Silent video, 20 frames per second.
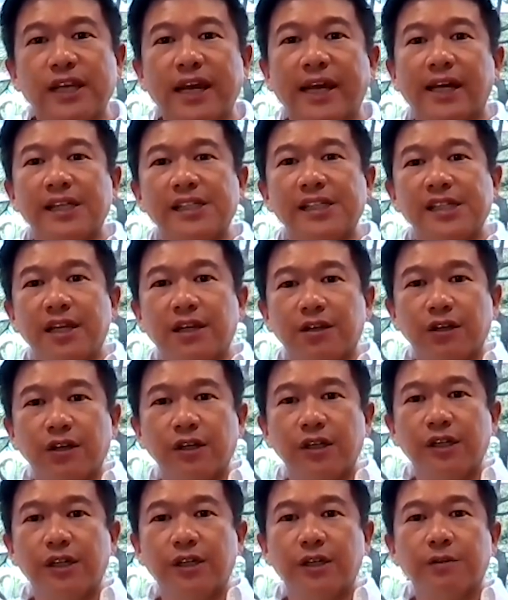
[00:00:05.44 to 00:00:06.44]
because like I said
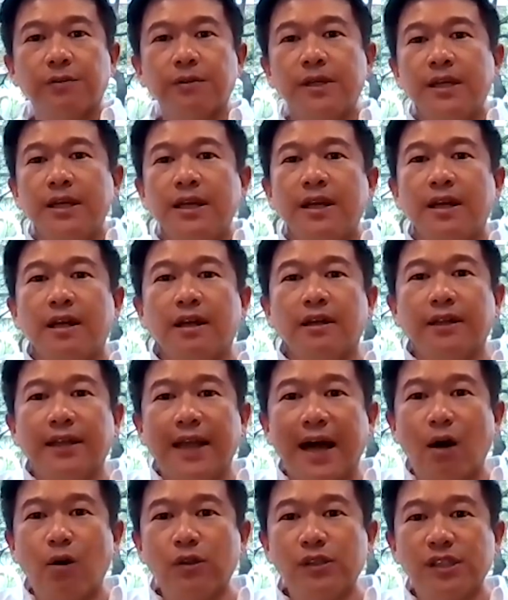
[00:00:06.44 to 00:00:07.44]
earlier,
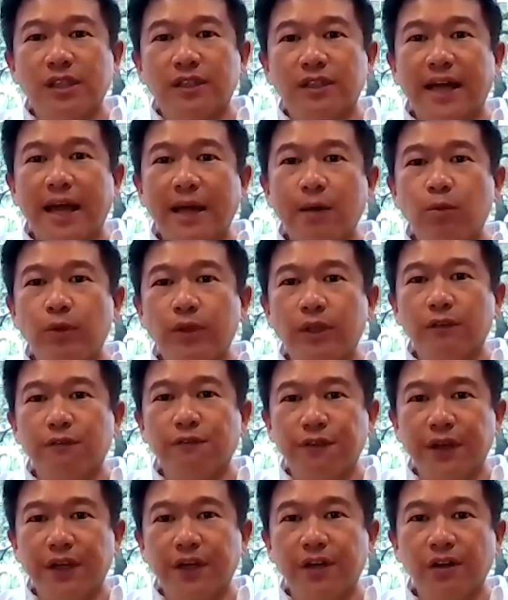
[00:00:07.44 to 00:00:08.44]
now is the time when they're
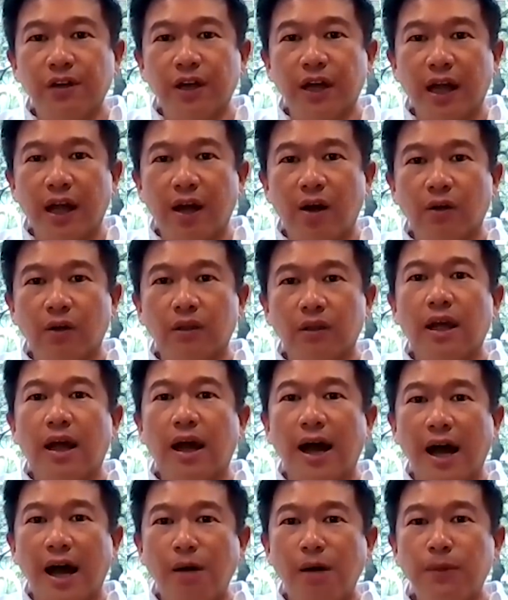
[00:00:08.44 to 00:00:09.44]
figuring out
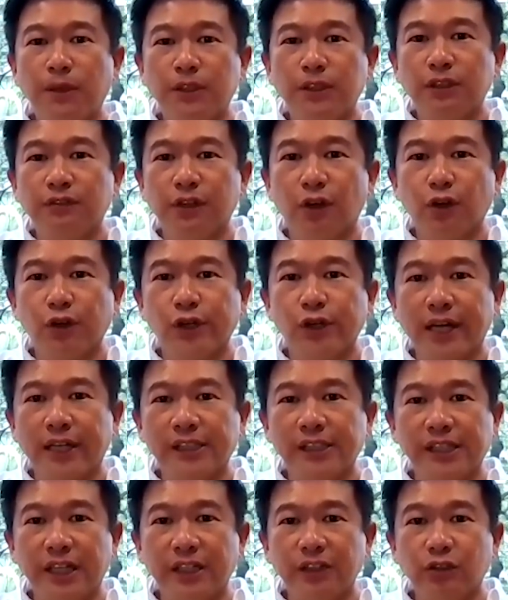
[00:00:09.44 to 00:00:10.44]
how much of the
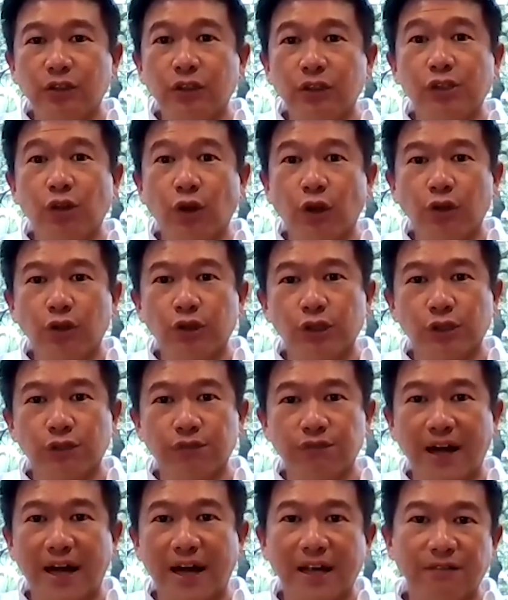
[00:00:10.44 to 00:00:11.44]
organization is going to
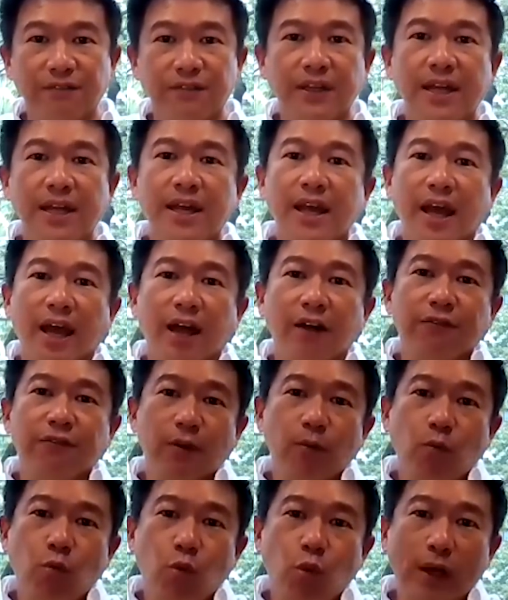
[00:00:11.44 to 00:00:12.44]
survive, and
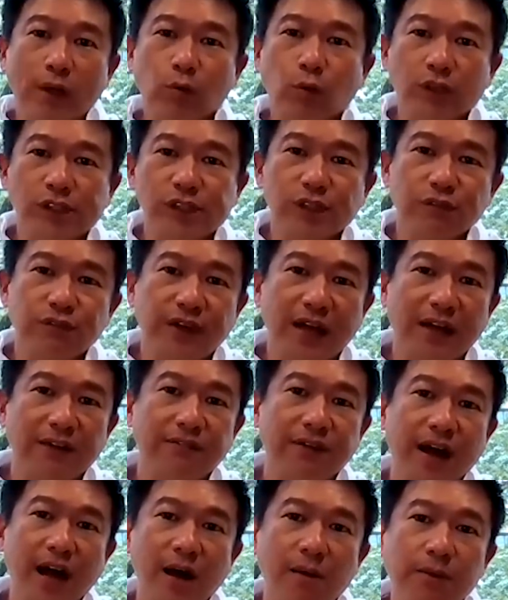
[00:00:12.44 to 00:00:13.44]
from what will
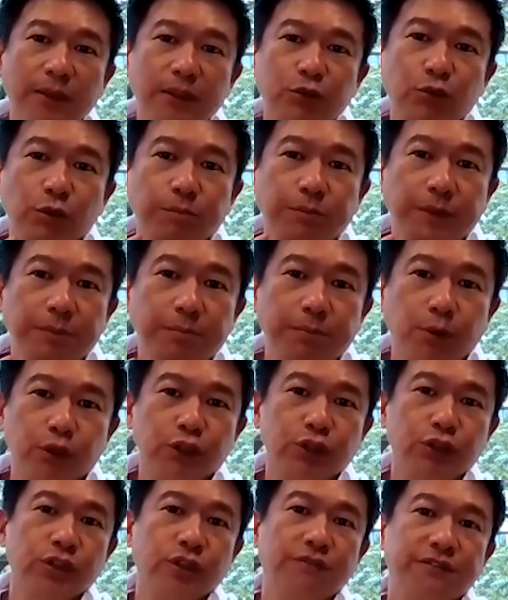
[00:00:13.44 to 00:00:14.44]
survive, how much will be
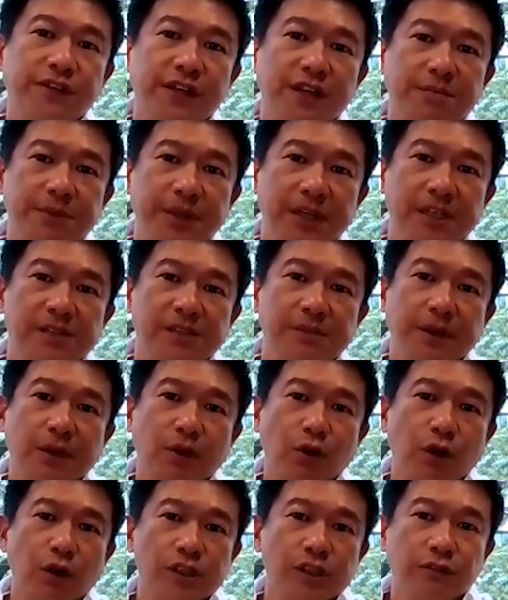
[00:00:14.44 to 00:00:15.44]
pushed to the Philippines
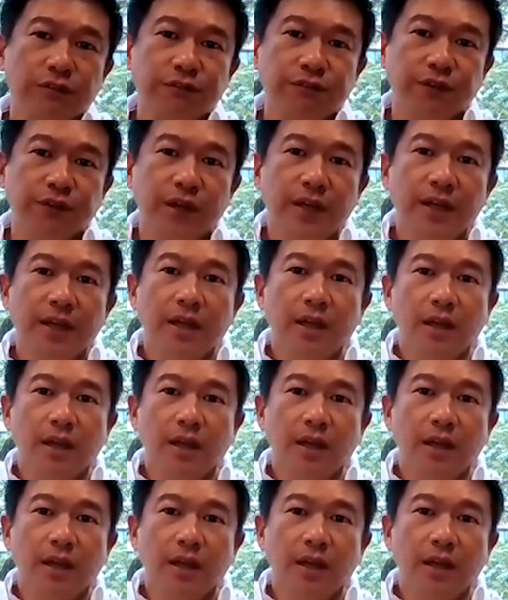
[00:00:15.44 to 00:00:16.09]
because of